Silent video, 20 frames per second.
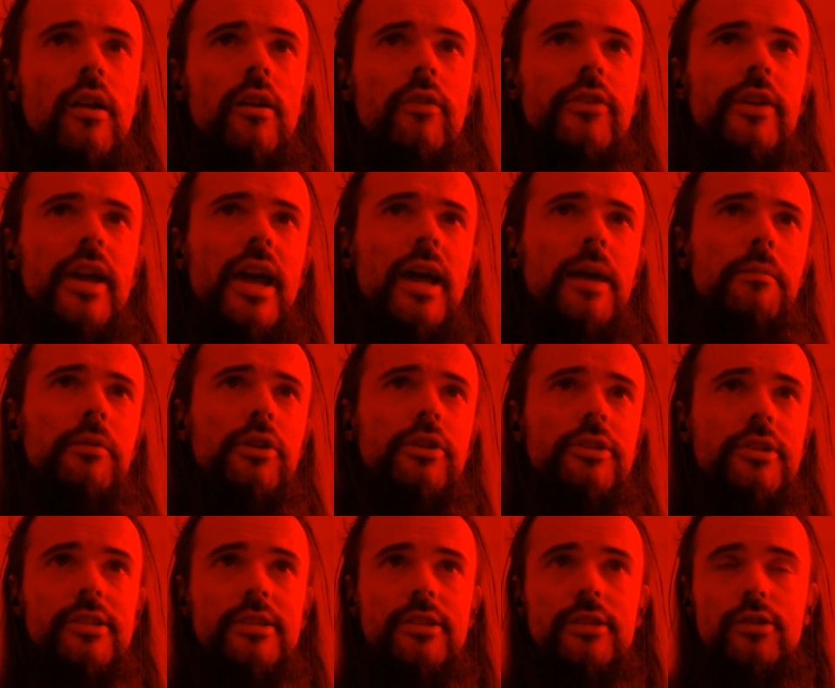The
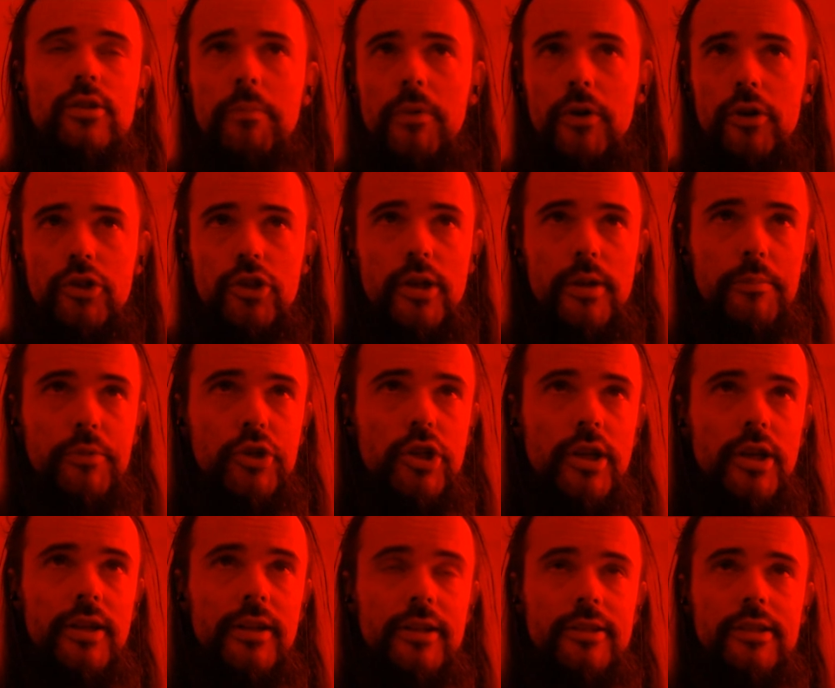amulet is super cheap
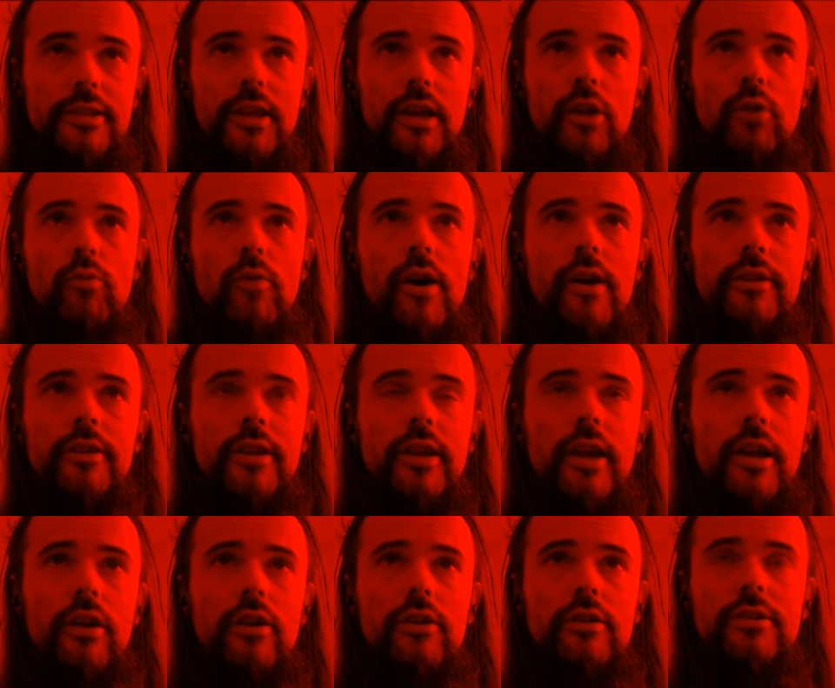shit. It's like 1
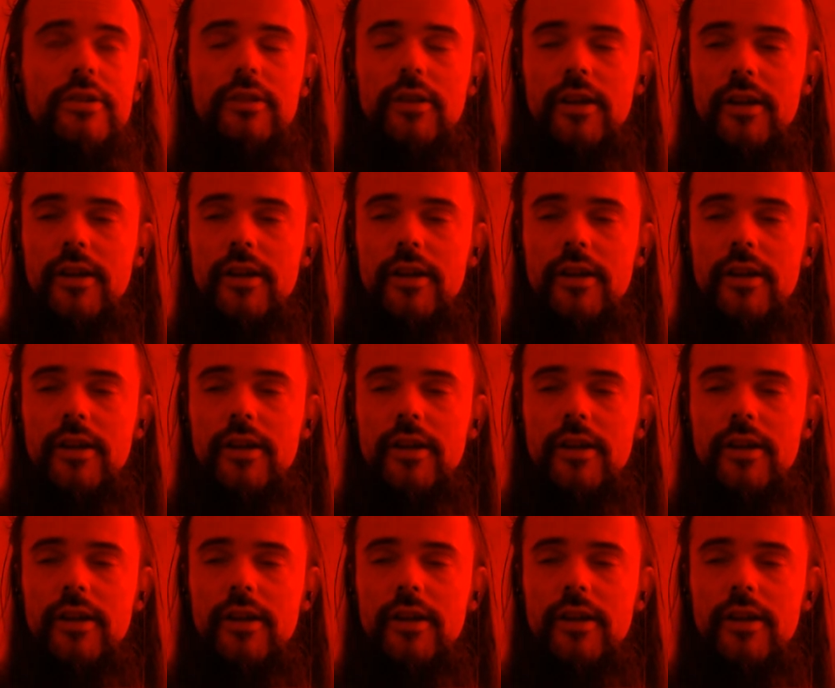chaos.